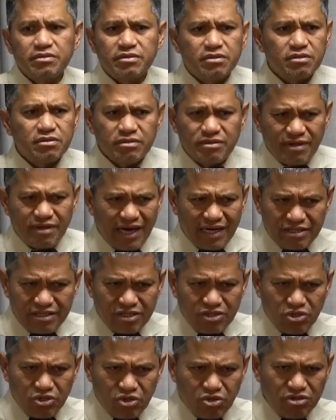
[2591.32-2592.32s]
The
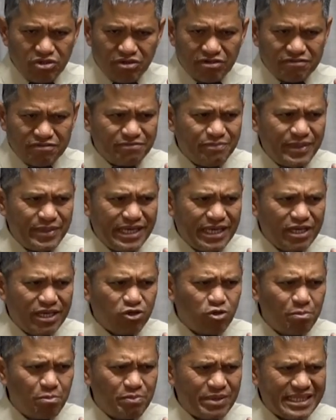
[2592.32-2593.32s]
attitude of being
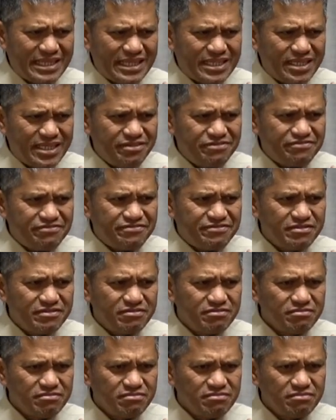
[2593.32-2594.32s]
competitive,
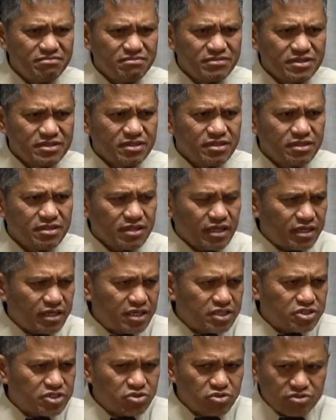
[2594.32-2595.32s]
that
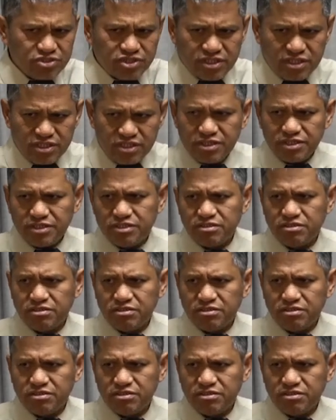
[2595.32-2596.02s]
has to cease.